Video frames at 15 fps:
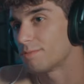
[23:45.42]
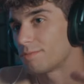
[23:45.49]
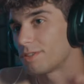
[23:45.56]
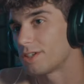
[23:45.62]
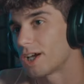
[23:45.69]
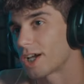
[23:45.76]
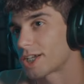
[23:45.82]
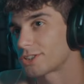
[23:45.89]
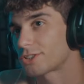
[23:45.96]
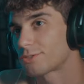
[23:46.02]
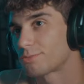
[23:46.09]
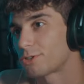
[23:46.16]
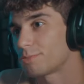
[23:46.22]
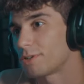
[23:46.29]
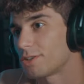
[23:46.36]
I guess it's more about
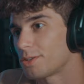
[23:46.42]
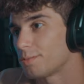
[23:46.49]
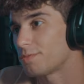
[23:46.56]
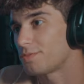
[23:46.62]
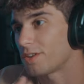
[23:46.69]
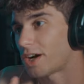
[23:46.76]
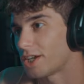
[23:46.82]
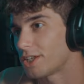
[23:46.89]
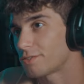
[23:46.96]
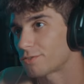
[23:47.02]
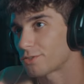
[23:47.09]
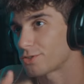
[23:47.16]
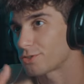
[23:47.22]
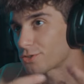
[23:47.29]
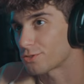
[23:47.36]
them fighting for their
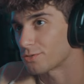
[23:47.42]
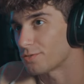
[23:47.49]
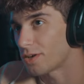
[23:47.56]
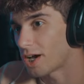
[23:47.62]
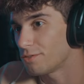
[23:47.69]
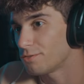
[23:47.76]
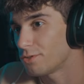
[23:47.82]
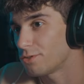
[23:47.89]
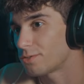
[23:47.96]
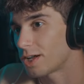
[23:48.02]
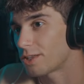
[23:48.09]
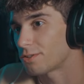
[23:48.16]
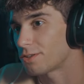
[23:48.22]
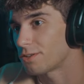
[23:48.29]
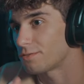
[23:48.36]
survival rather than
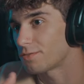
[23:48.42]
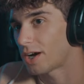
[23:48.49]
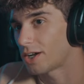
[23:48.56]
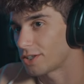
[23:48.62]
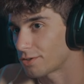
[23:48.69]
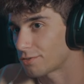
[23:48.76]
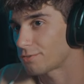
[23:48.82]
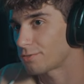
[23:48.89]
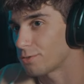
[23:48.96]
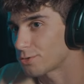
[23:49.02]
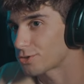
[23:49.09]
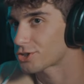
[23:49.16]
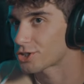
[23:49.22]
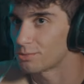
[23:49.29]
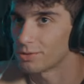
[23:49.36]
fighting for
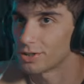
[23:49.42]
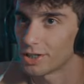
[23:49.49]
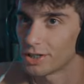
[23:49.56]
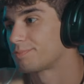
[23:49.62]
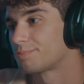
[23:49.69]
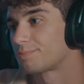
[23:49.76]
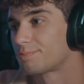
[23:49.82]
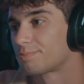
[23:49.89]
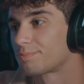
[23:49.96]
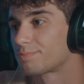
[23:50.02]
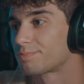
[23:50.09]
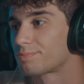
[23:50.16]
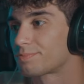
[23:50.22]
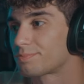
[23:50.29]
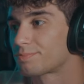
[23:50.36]
someone else. The
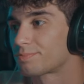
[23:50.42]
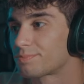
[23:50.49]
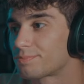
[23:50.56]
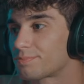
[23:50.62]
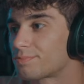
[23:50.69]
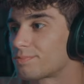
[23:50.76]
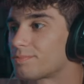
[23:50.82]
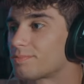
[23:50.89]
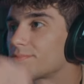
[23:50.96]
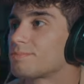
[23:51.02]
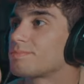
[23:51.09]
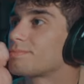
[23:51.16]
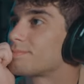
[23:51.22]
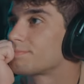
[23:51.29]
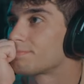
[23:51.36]
freedom to
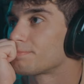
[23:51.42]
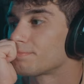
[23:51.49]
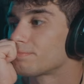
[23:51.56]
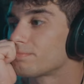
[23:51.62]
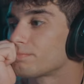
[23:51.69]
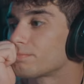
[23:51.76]
make my own